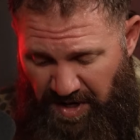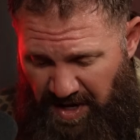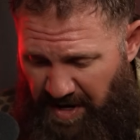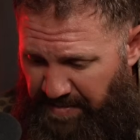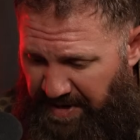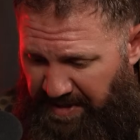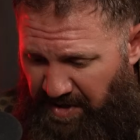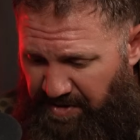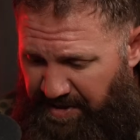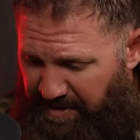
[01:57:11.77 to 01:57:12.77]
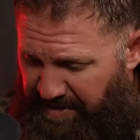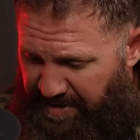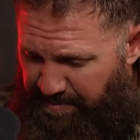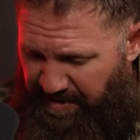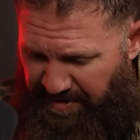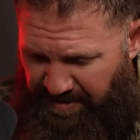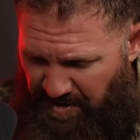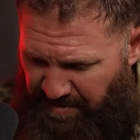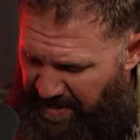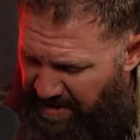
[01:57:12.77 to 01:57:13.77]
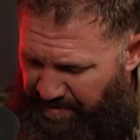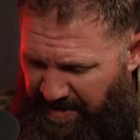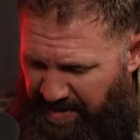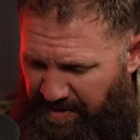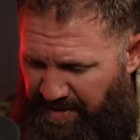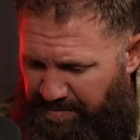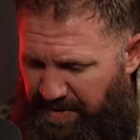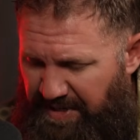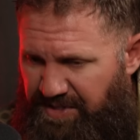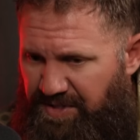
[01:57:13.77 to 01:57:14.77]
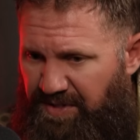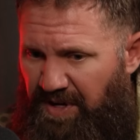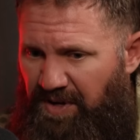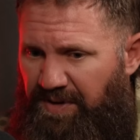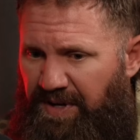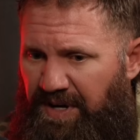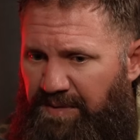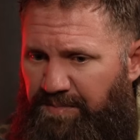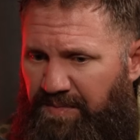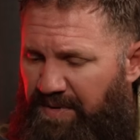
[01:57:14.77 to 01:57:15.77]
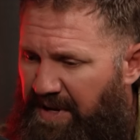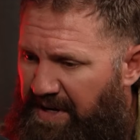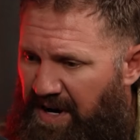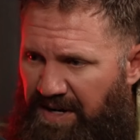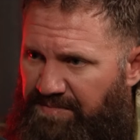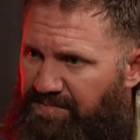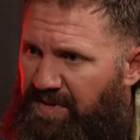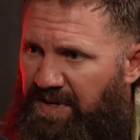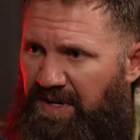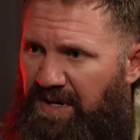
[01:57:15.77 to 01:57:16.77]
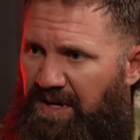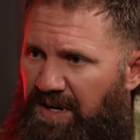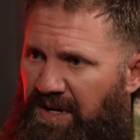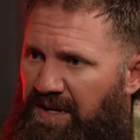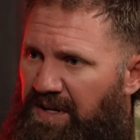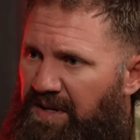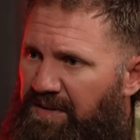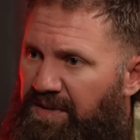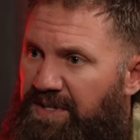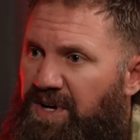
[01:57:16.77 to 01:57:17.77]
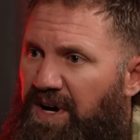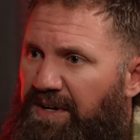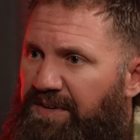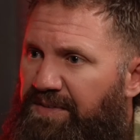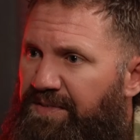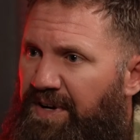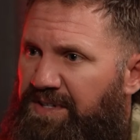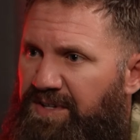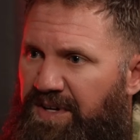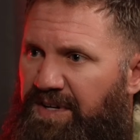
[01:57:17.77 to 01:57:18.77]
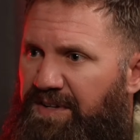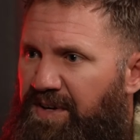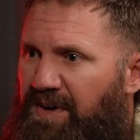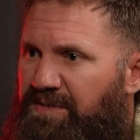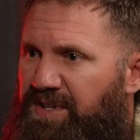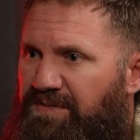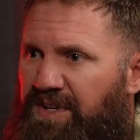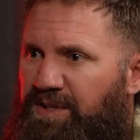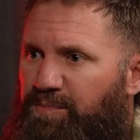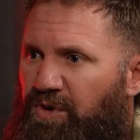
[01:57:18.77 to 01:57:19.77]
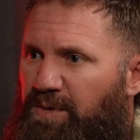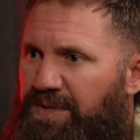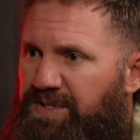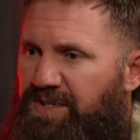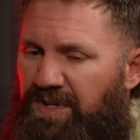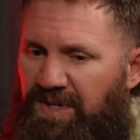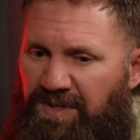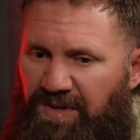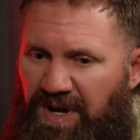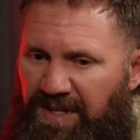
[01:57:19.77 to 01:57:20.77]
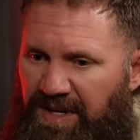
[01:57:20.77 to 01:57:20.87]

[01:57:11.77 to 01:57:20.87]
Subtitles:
Like, you're throwing that at like the abyss, and like, all right, let's hunt. Right. So like, obviously I've done deployments, right?